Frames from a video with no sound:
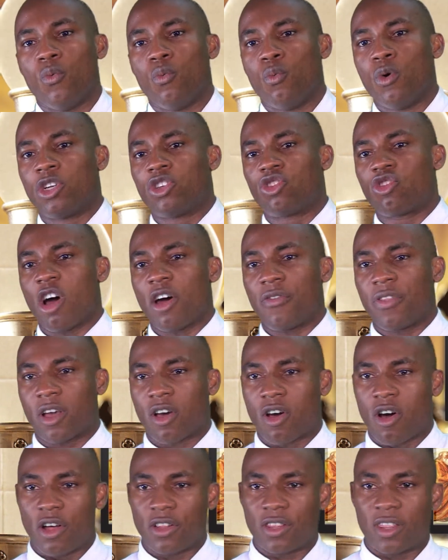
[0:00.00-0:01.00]
We draw the
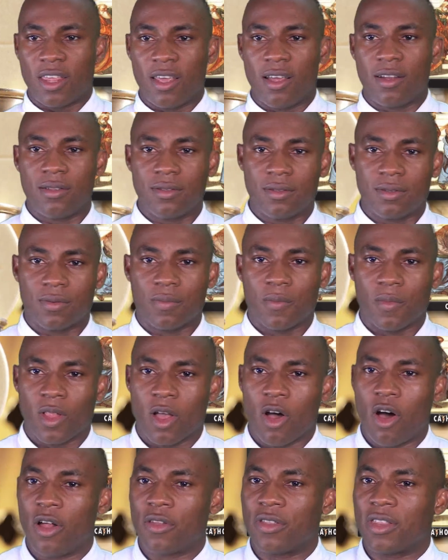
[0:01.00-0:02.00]
curtain
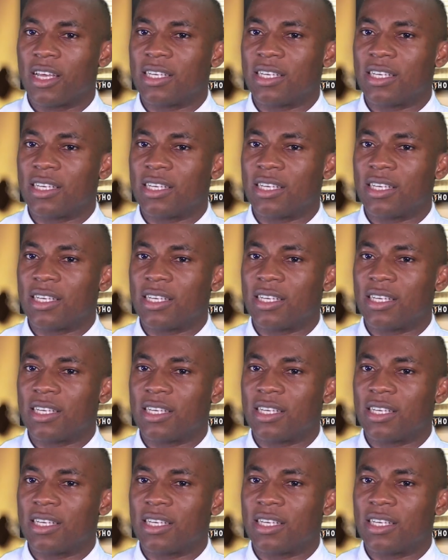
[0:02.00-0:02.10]
on